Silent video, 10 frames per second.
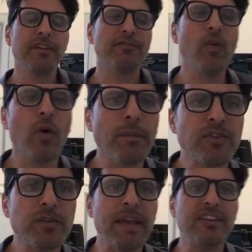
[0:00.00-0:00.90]
the forum
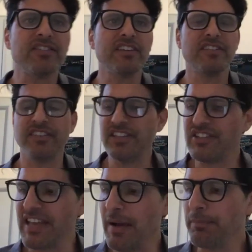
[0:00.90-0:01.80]
spaces, the
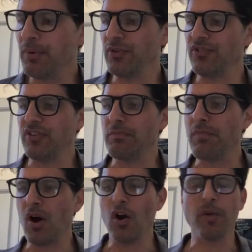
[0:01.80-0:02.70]
temples, the
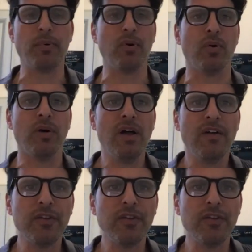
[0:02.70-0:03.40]
marble,